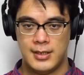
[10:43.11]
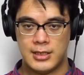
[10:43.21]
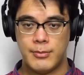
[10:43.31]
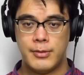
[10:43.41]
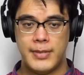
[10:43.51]

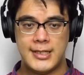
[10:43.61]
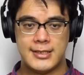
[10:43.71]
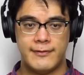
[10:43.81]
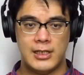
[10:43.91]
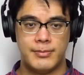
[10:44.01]
Drum and bass
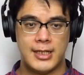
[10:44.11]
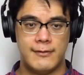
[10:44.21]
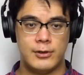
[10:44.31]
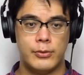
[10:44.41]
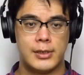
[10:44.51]
developed out
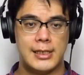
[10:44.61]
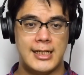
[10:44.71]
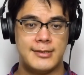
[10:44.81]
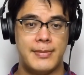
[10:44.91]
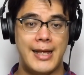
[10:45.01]
of lower
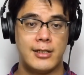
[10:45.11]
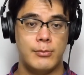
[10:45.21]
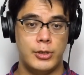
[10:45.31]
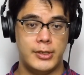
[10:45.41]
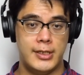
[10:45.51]
class black
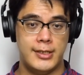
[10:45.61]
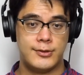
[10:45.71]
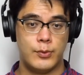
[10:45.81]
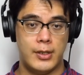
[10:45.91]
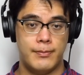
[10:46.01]
communities
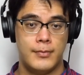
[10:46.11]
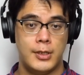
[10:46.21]
where